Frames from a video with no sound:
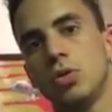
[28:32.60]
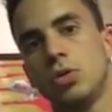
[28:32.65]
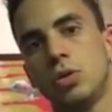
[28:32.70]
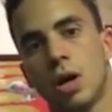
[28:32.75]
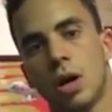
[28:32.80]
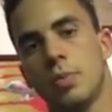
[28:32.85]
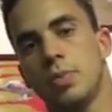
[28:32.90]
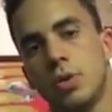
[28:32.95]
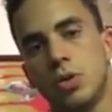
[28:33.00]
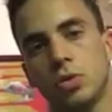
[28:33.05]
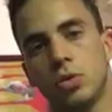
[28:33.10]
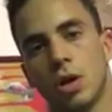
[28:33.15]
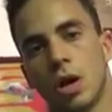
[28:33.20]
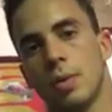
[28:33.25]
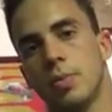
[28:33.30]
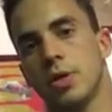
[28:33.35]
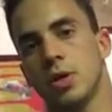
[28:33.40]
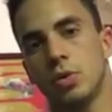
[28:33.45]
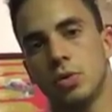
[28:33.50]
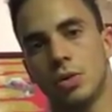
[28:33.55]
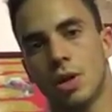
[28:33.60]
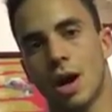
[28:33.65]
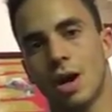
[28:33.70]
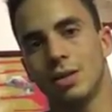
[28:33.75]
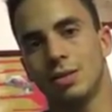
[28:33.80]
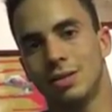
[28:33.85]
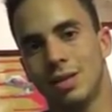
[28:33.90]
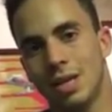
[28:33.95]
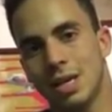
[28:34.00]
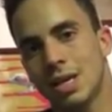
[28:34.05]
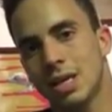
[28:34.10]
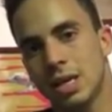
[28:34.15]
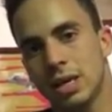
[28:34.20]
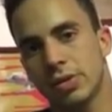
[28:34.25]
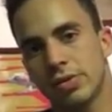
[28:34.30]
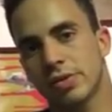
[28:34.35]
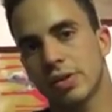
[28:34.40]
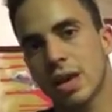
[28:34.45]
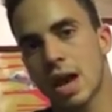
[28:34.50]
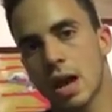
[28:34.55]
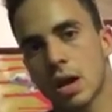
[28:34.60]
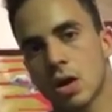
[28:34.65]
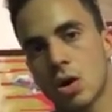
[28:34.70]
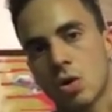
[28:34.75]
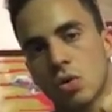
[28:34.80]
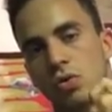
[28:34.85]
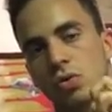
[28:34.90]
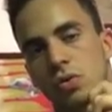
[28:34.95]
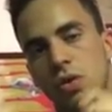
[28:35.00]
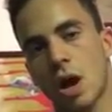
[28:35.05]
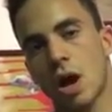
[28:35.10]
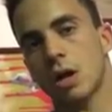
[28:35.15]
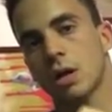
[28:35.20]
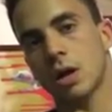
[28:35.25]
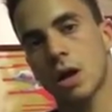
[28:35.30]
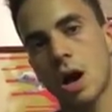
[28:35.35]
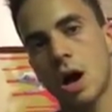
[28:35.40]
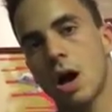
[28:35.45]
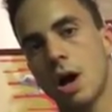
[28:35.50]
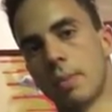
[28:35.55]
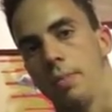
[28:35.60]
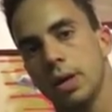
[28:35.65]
www.tikisgeckos.com,